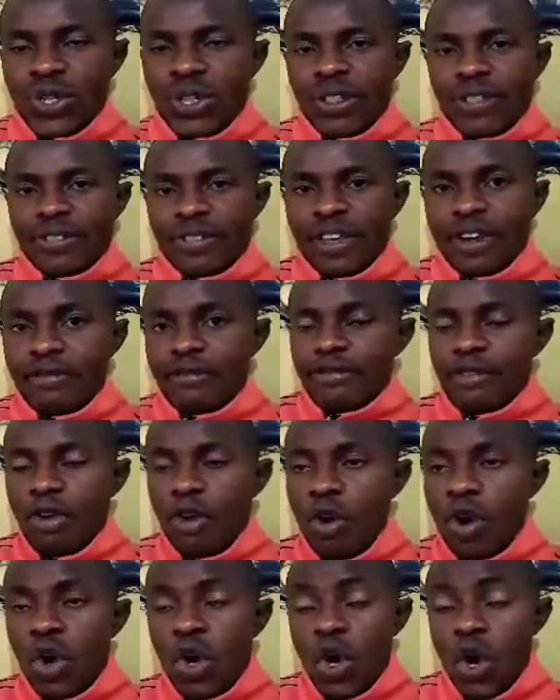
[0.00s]

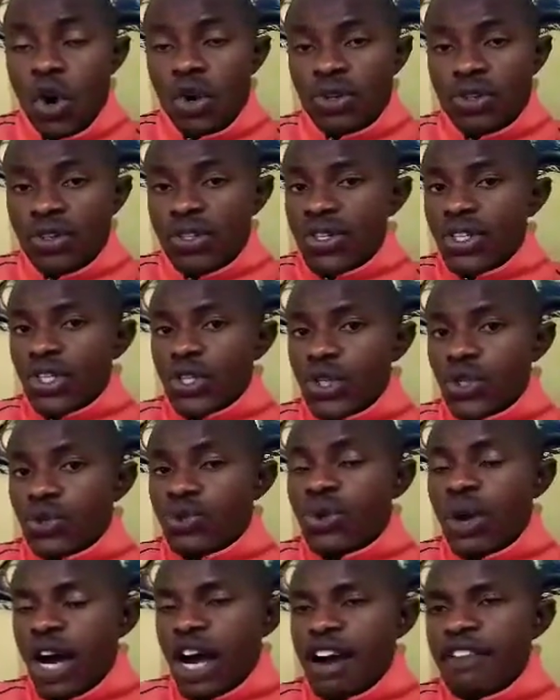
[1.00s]
Therefore, loans
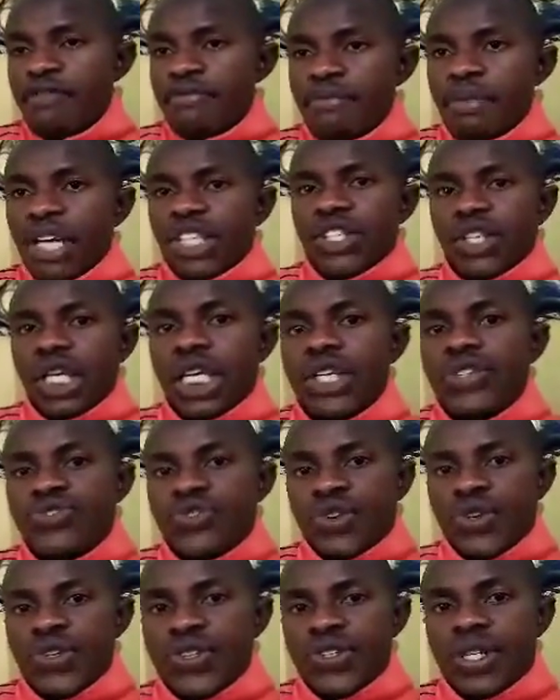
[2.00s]
do have much
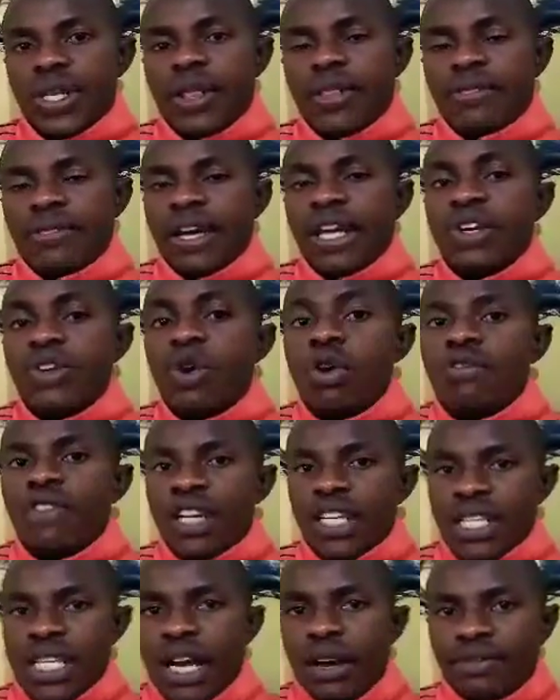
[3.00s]
interest than
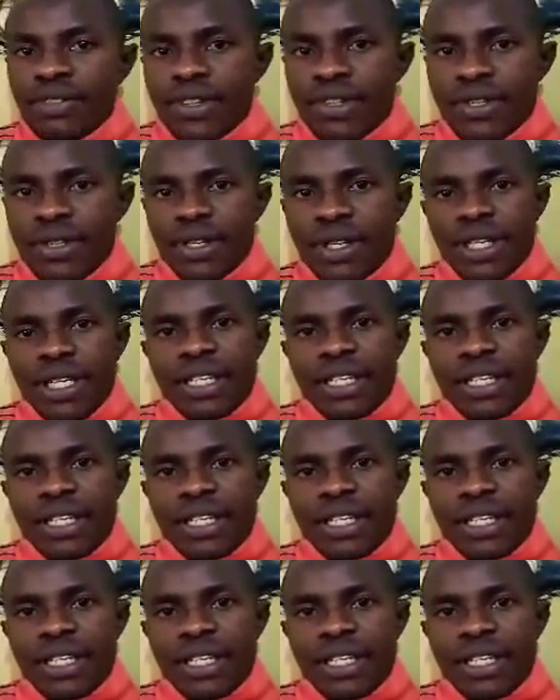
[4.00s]
overdrafts,